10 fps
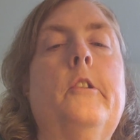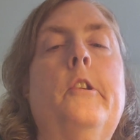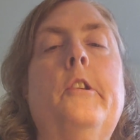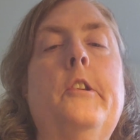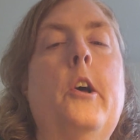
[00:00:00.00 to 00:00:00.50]

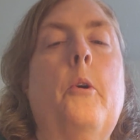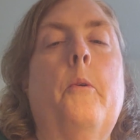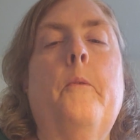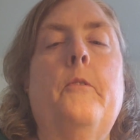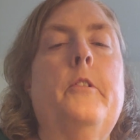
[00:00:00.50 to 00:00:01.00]
to
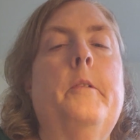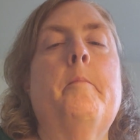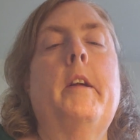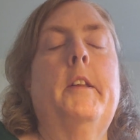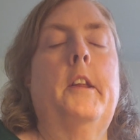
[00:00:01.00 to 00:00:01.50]
know for the
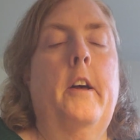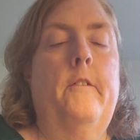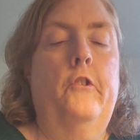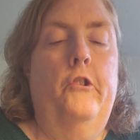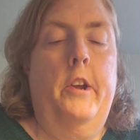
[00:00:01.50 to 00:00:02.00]
month
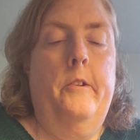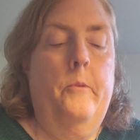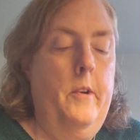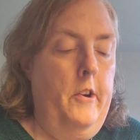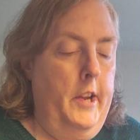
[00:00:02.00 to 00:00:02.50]
of
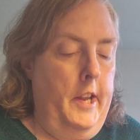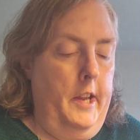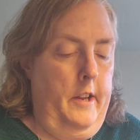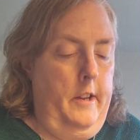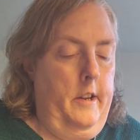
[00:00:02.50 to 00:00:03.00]
January?